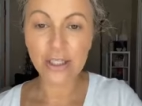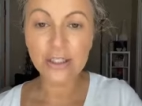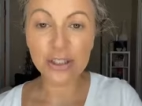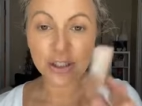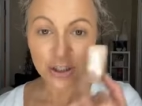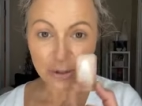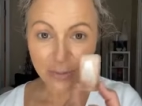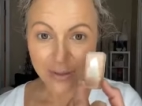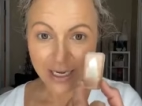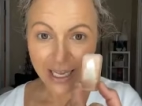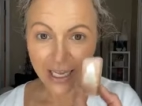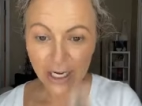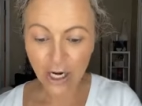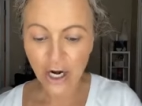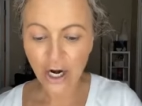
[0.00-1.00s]

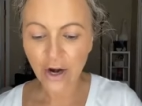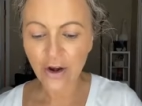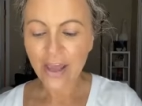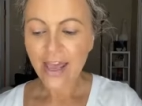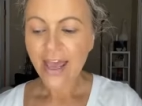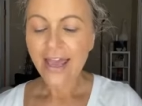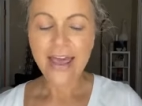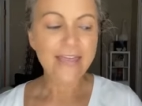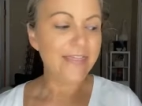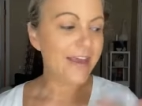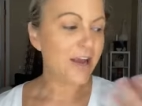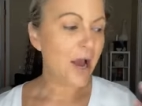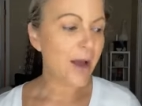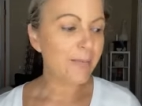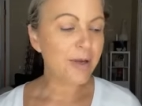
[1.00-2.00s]
illuminator. And they
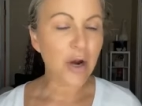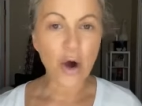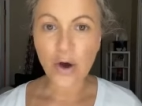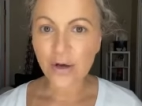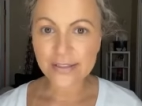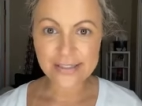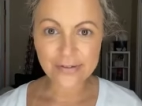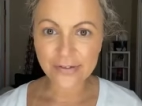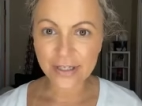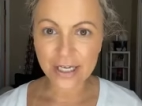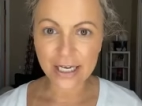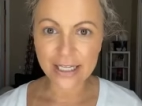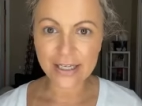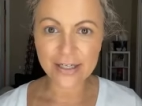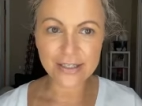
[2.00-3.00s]
come in all different
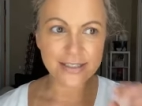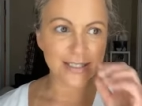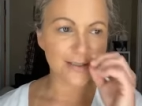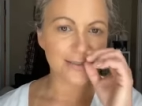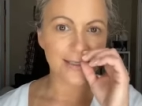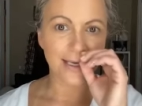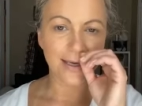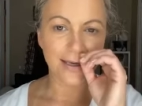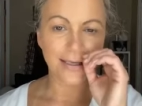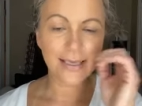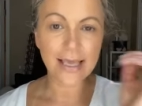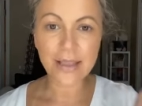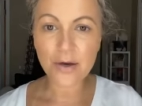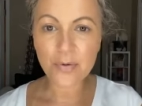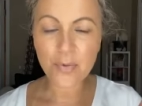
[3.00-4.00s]
colors. There's like a
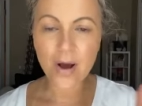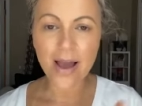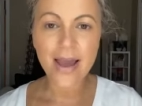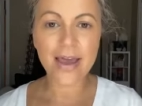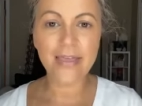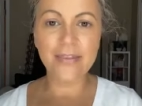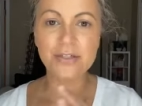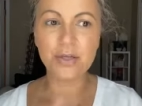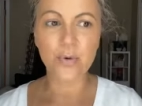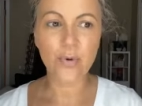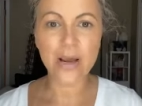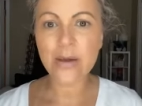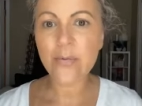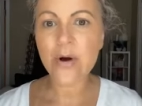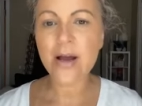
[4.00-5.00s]
yellow one. There's a
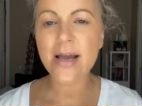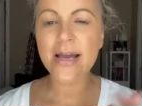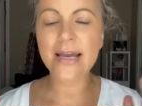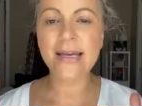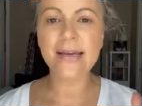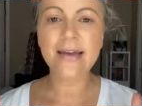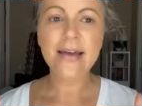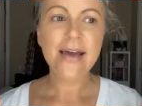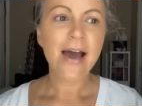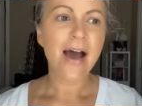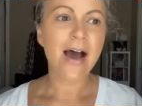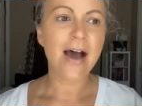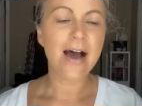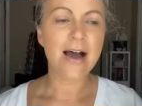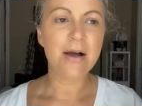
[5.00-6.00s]
white one.
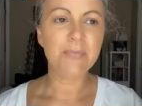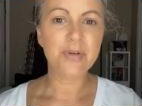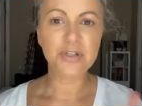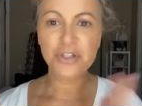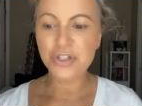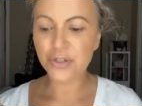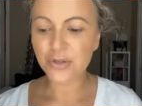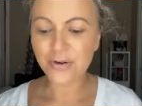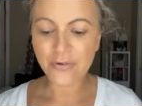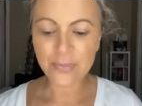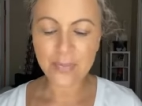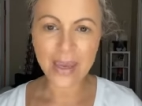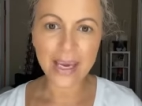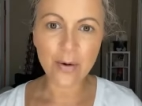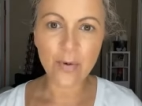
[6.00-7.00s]
There's two
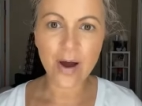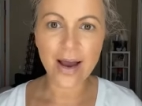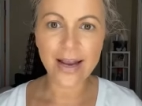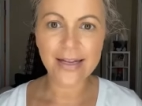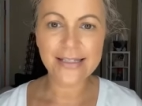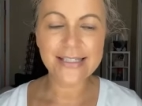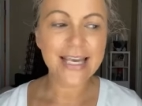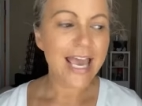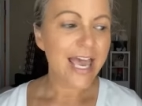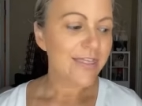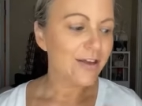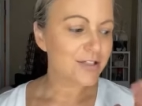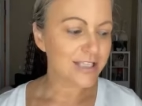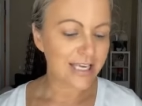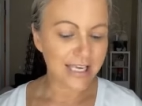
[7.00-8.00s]
different pink ones.
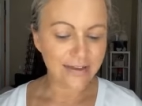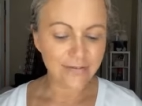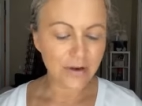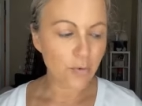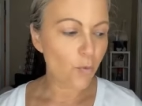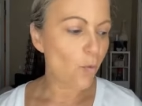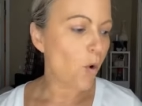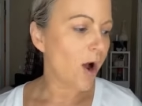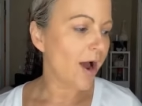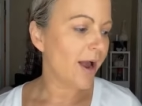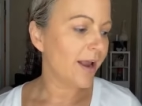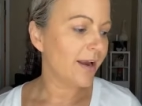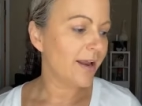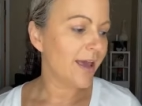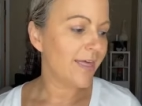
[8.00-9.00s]
There's even
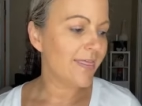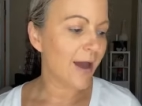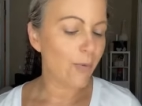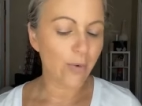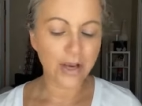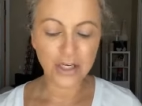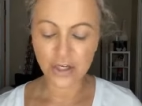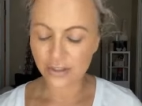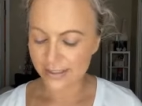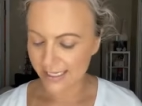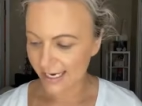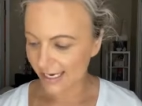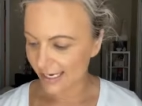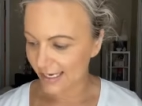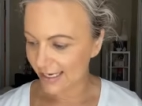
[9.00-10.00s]
one that when you're
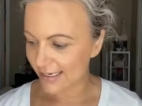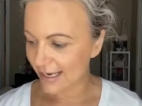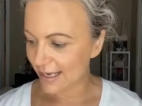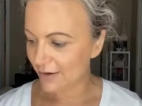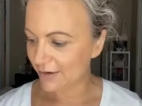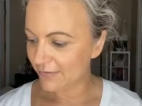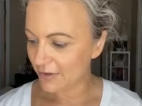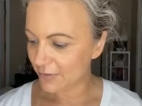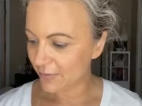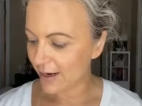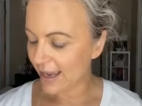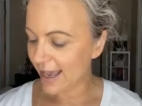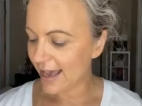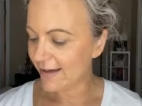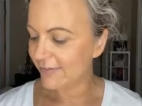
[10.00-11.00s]
tan, I don't even know where
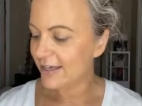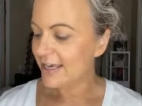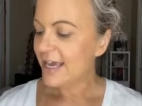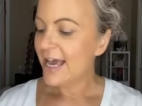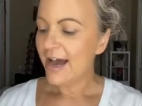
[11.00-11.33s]
I have it.